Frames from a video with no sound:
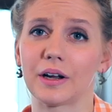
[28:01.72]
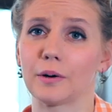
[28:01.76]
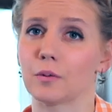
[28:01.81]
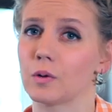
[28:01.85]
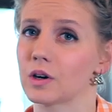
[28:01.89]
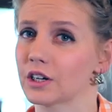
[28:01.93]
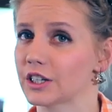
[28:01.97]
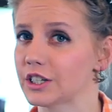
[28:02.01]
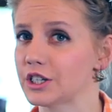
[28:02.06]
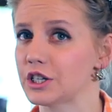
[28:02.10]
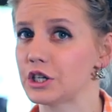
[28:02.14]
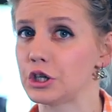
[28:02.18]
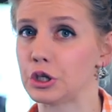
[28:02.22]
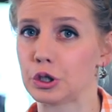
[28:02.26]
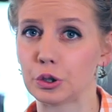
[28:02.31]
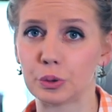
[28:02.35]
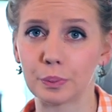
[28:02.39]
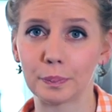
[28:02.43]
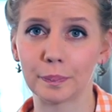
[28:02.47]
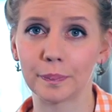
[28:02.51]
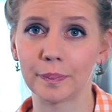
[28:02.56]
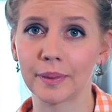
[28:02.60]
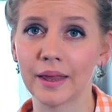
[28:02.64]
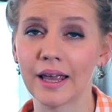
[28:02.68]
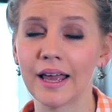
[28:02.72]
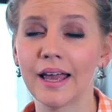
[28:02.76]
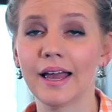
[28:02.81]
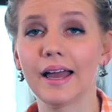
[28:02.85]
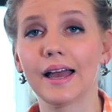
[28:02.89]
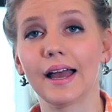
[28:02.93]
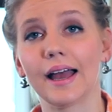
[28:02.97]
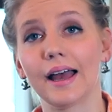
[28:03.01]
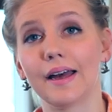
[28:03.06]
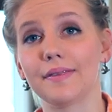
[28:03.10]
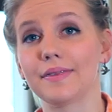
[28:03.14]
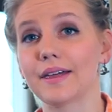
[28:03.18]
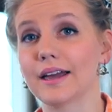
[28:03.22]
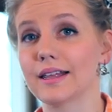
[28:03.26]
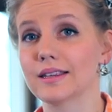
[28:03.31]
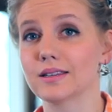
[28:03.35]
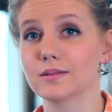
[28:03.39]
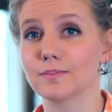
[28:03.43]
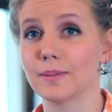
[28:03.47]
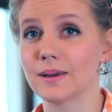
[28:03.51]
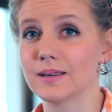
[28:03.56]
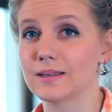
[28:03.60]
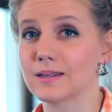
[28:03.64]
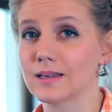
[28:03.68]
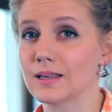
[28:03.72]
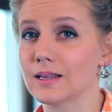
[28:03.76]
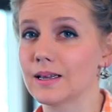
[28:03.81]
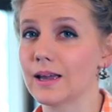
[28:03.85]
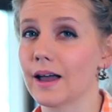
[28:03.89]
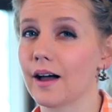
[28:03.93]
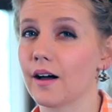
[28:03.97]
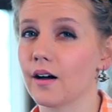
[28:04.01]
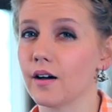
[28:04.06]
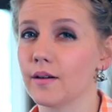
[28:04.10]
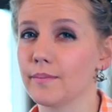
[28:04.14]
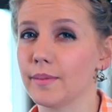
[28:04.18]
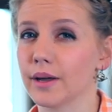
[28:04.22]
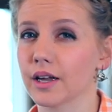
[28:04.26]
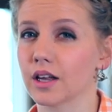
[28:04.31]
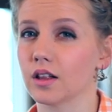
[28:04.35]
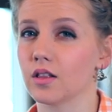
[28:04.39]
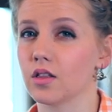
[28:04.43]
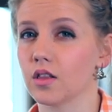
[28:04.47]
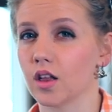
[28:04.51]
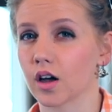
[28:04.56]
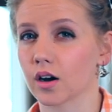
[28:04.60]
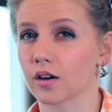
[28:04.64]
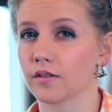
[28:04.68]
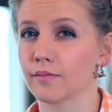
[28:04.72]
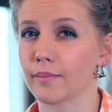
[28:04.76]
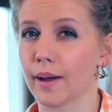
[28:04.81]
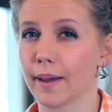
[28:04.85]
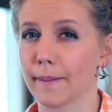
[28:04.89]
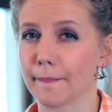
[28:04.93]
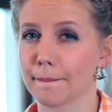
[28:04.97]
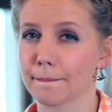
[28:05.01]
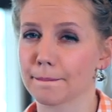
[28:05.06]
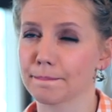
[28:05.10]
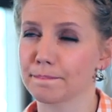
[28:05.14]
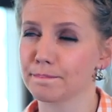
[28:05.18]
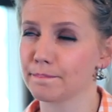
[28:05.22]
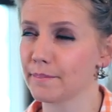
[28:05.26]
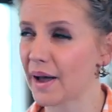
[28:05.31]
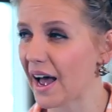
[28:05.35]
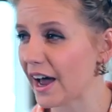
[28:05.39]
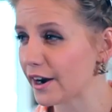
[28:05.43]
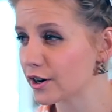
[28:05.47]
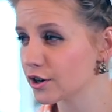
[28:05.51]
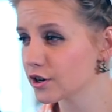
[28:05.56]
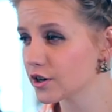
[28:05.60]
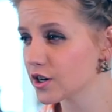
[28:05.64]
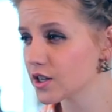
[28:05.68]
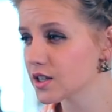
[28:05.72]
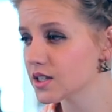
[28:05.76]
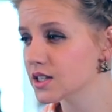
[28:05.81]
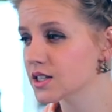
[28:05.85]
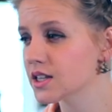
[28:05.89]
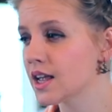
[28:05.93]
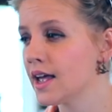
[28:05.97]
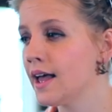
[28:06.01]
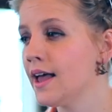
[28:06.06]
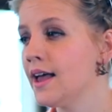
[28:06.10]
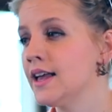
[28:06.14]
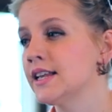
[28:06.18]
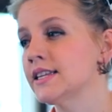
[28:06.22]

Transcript: I want it to do. And that's basically how I make a lot of my patterns.